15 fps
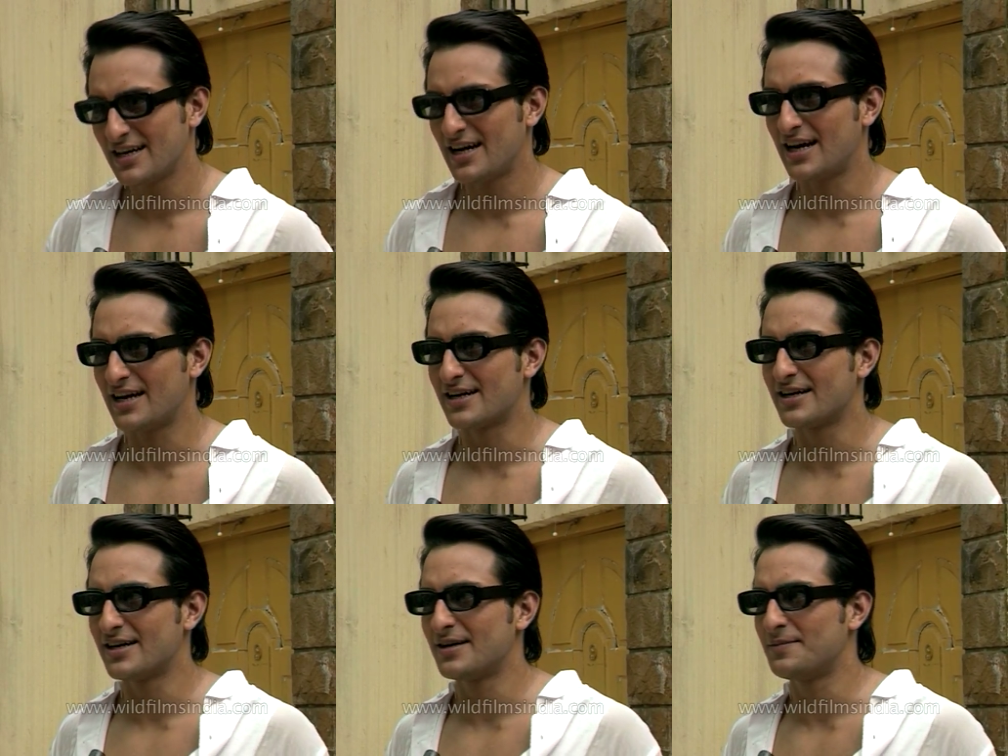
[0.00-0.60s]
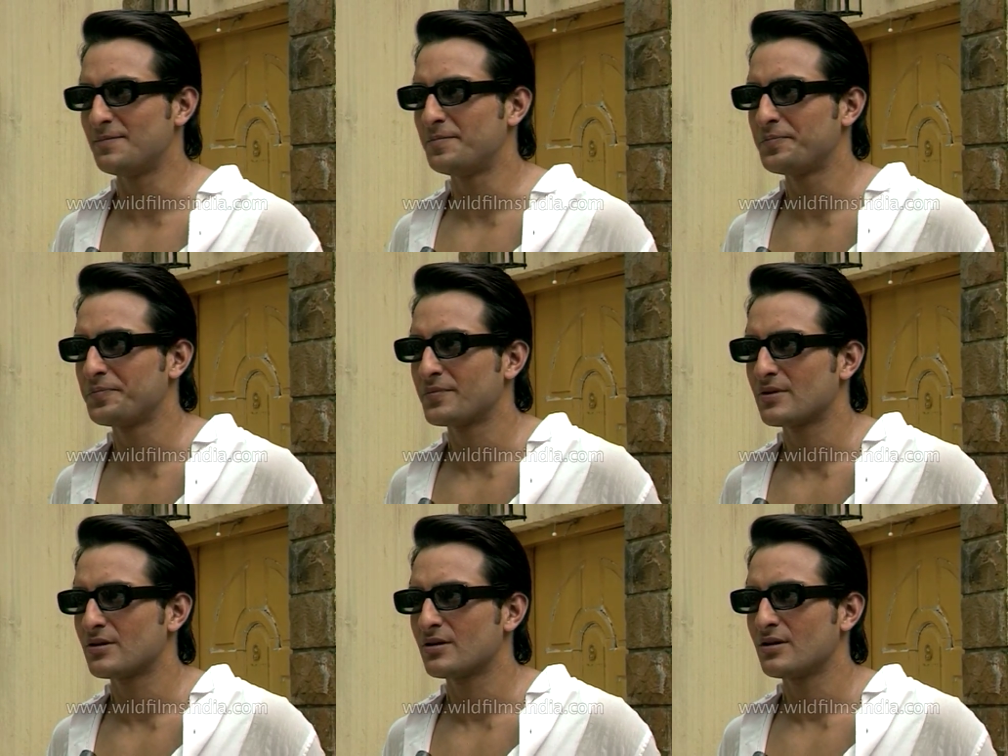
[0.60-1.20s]
And
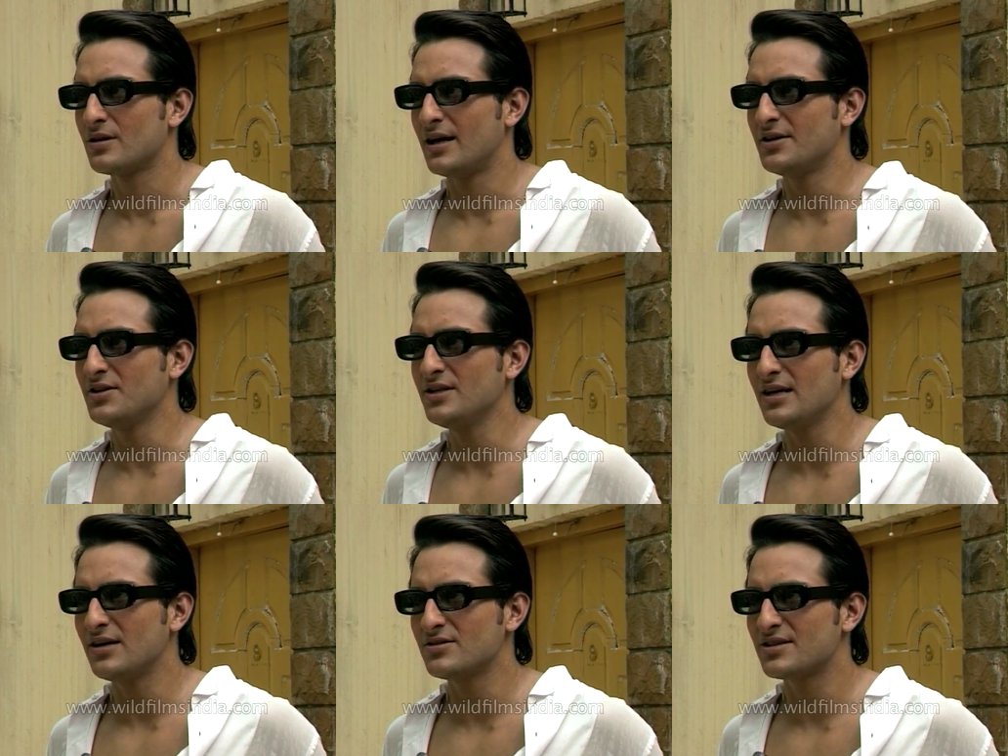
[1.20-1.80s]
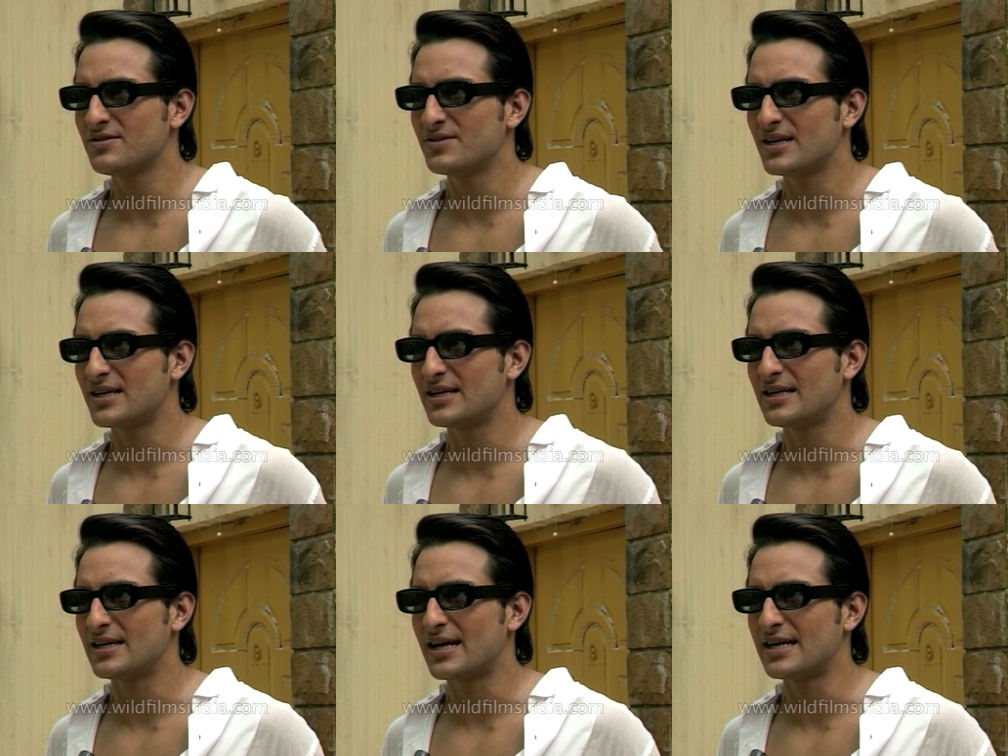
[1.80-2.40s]
I don't think I was ever
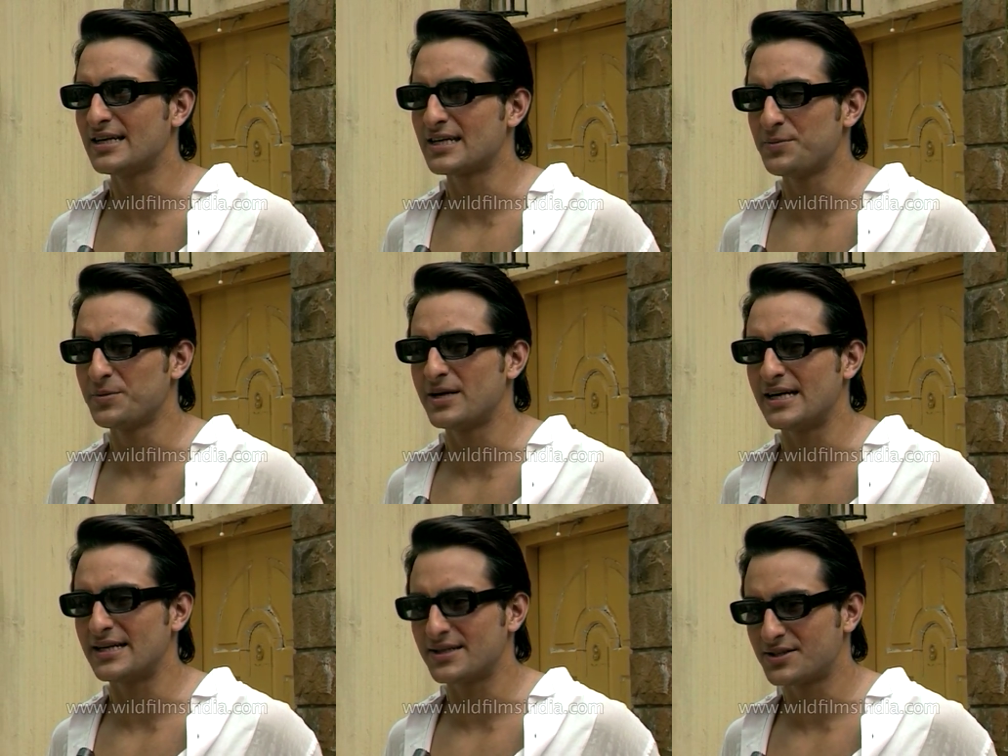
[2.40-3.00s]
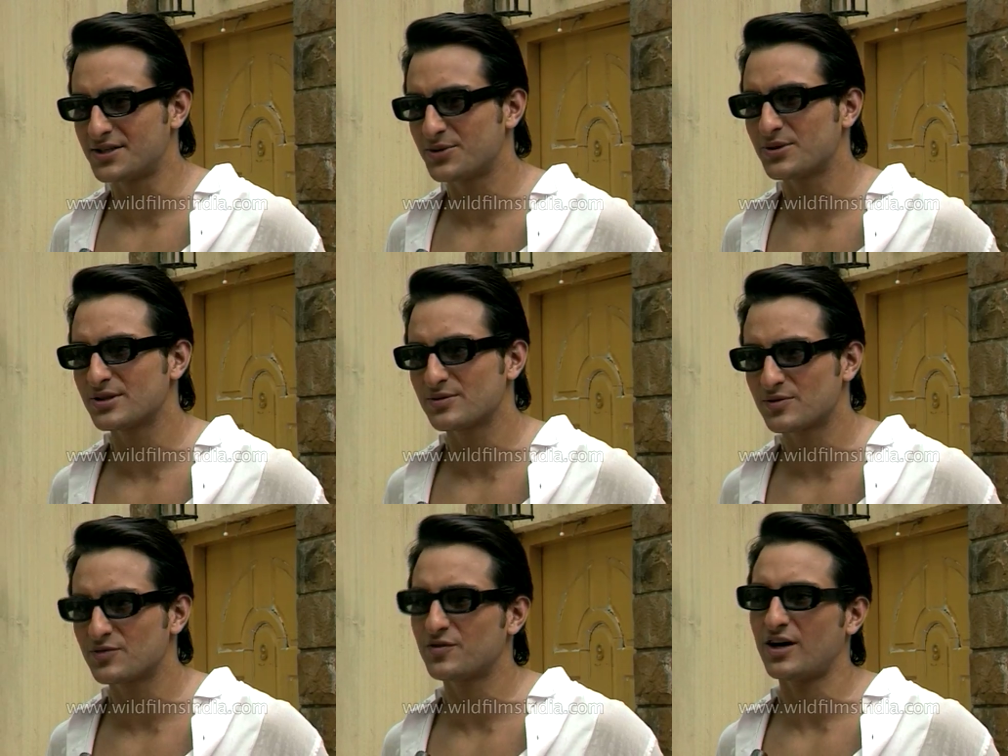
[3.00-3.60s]
intimidated. She was
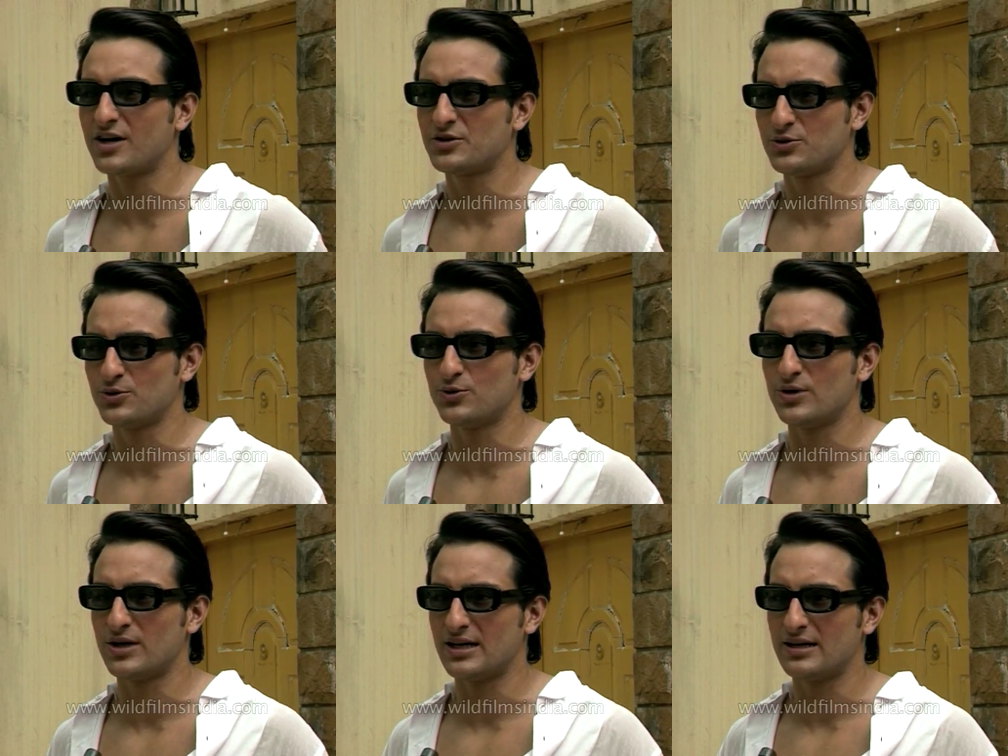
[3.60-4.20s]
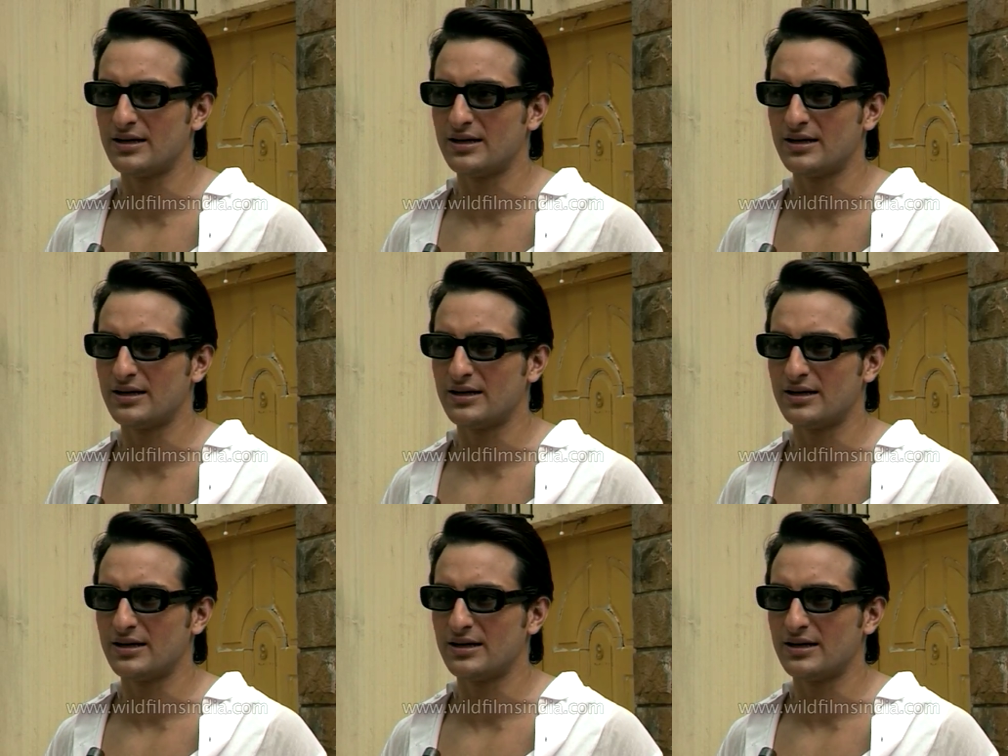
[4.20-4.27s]
far too